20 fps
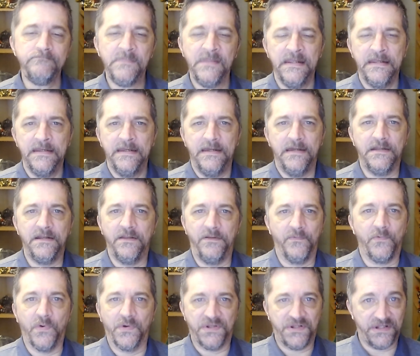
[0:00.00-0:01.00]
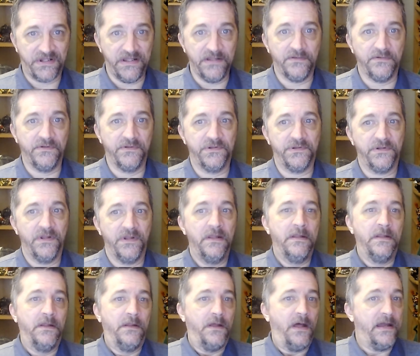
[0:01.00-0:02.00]
And then, of course, skills,
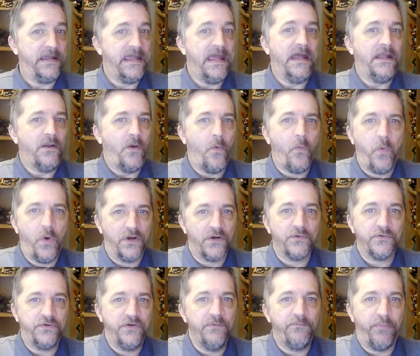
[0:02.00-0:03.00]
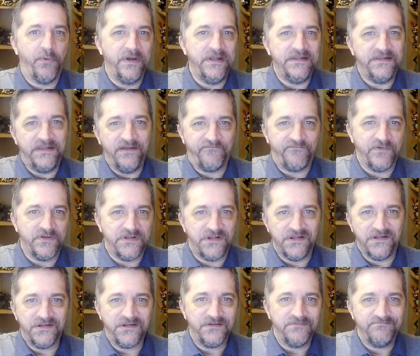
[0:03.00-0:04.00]
again, 1 or 2 point
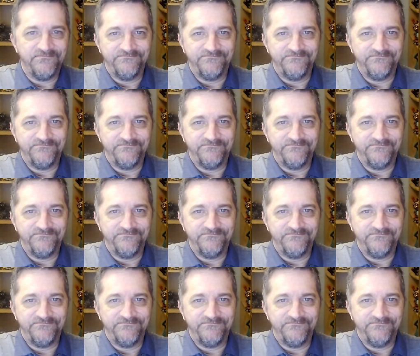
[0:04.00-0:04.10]
differences.